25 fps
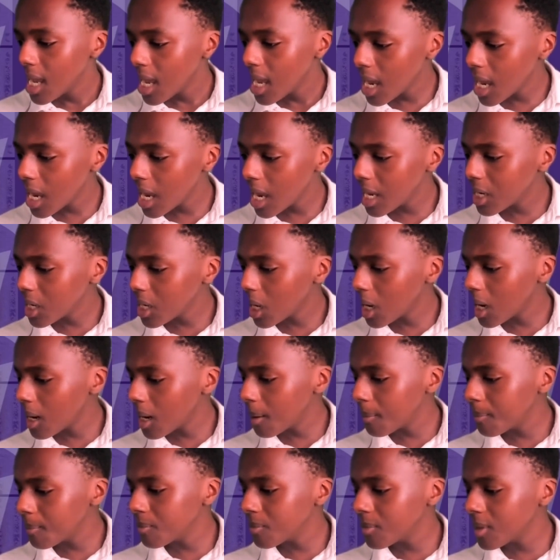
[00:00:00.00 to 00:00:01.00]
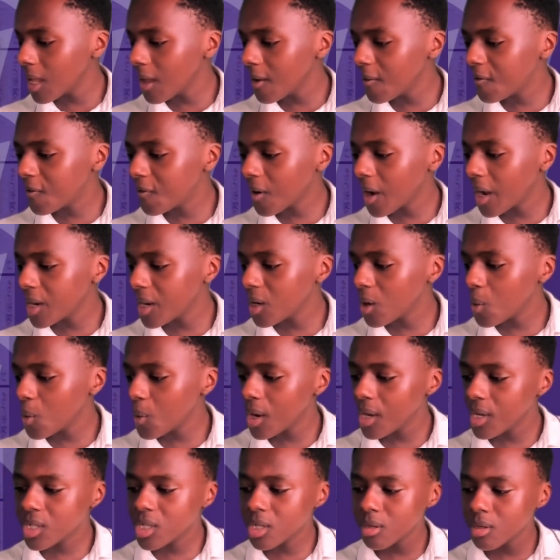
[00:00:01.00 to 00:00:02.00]
and they find a
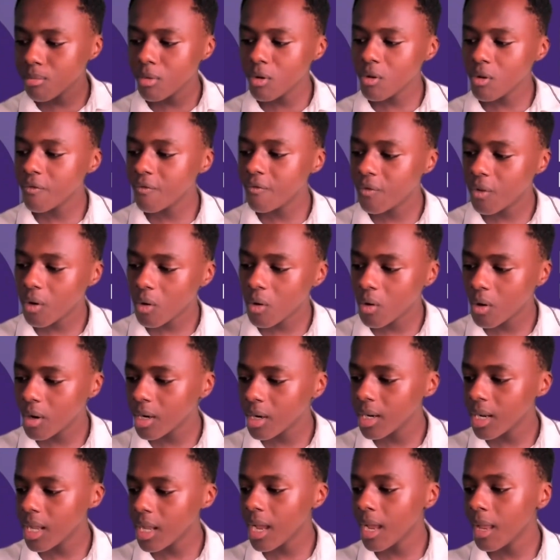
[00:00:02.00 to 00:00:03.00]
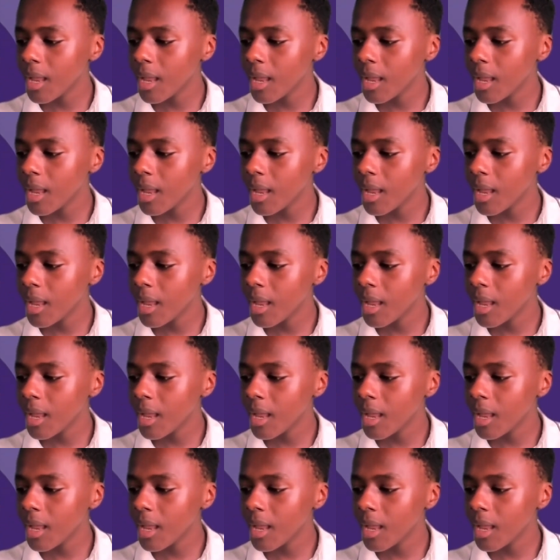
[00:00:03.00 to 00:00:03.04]
way to move forward